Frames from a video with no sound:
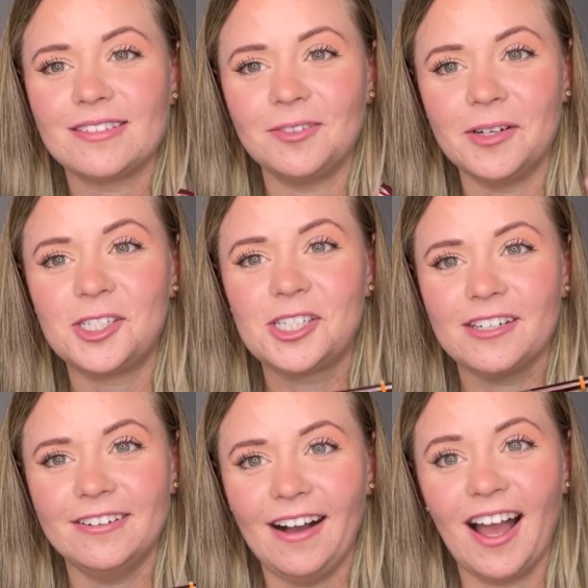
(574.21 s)
which
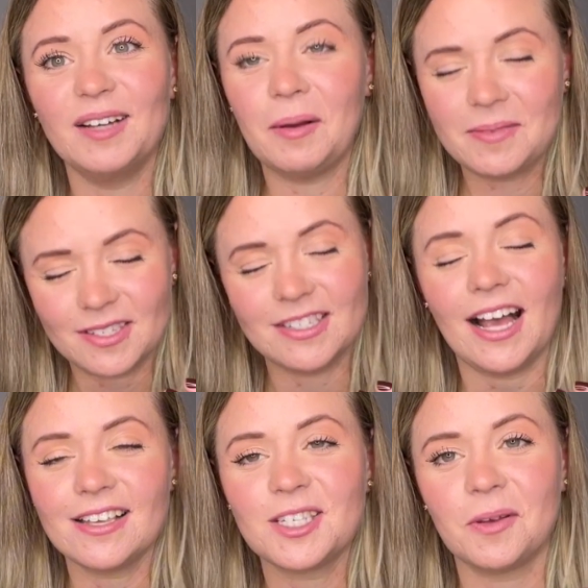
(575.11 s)
I am
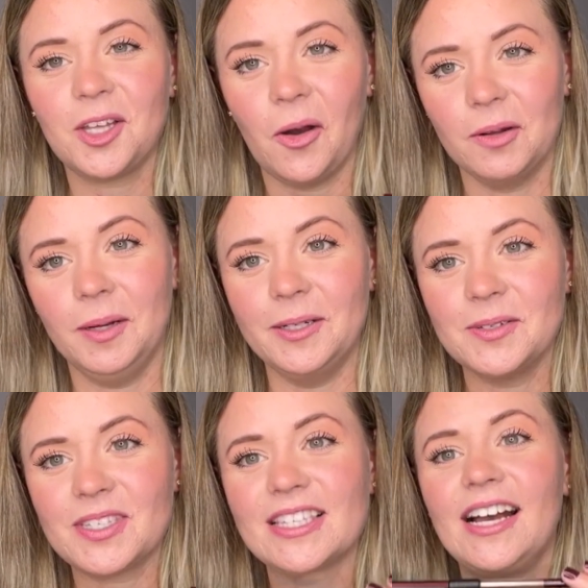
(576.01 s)
obsessed with Coda
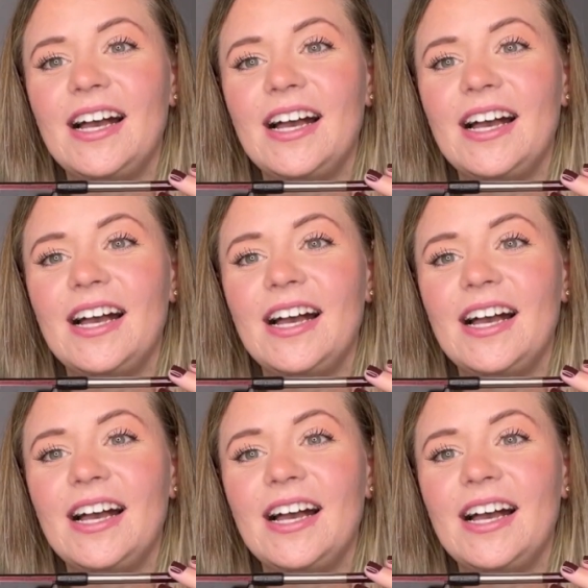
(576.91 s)
bows.